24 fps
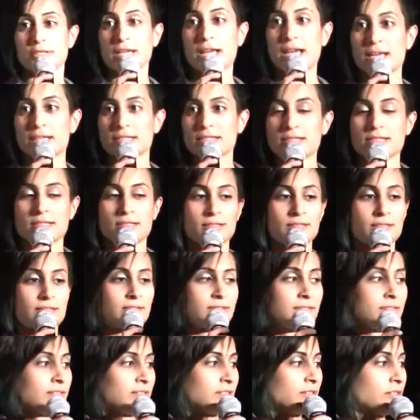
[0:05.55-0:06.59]
guest.
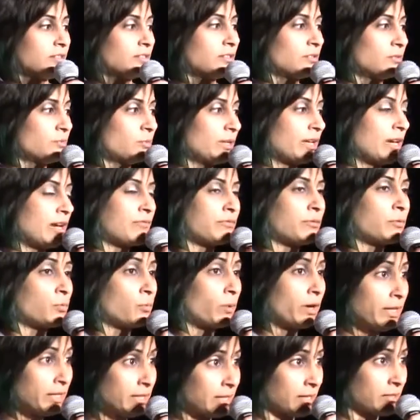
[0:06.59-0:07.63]
We have the
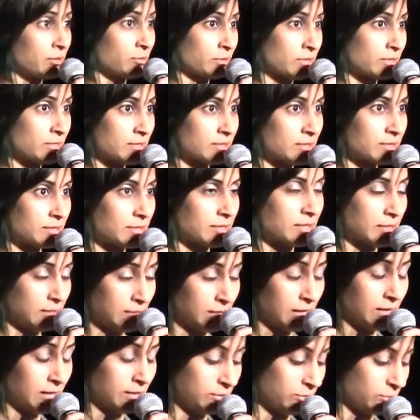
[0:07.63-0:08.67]
White House in
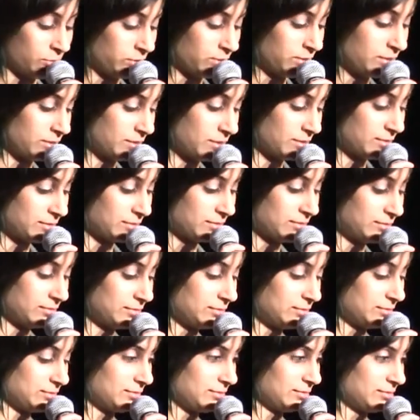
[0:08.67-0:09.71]
the house.
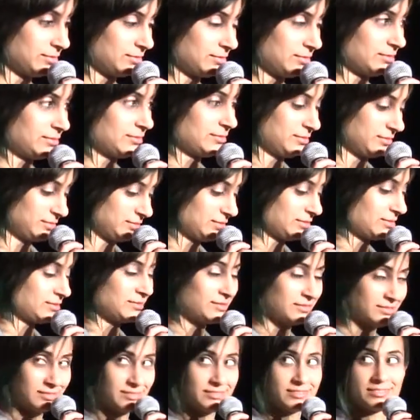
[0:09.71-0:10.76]

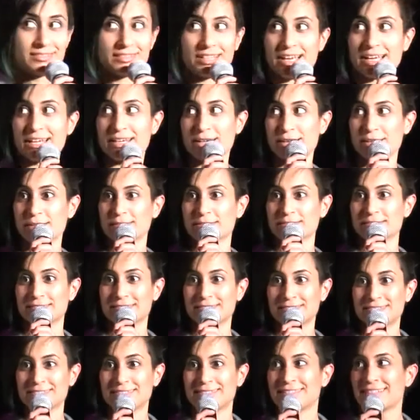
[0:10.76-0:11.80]
I know.
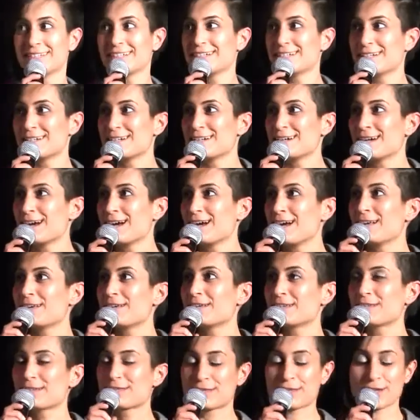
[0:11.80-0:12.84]

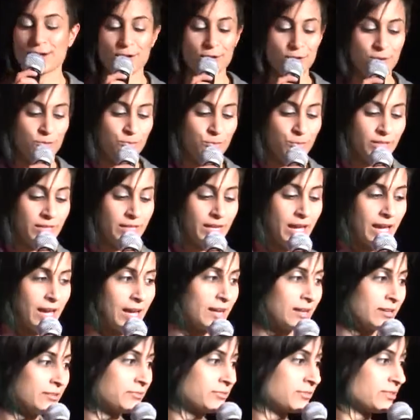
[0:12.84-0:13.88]
So we
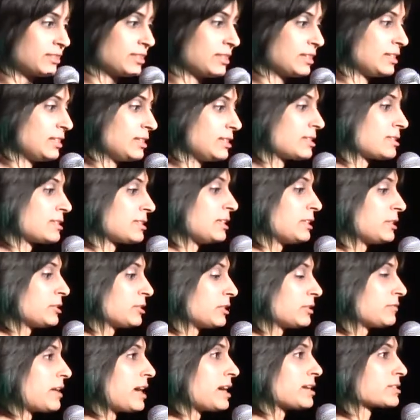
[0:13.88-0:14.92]
have the senior
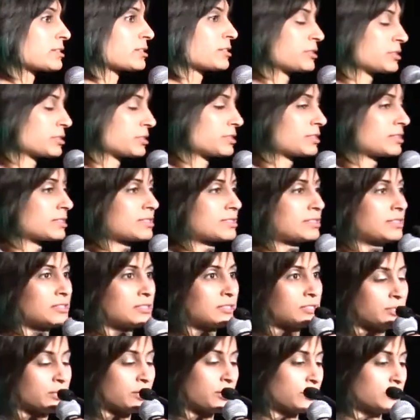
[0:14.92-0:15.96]
advisor to the
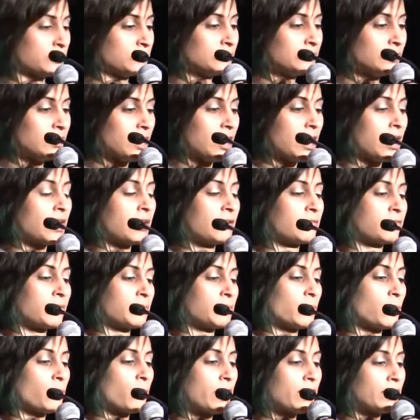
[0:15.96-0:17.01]
CTO
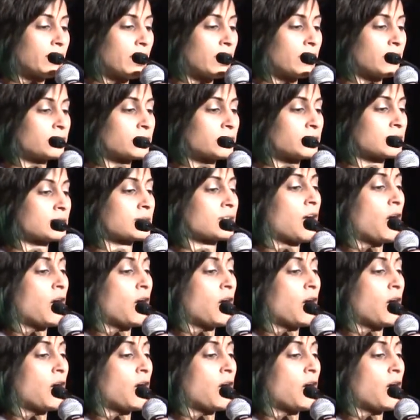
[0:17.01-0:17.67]
from the White House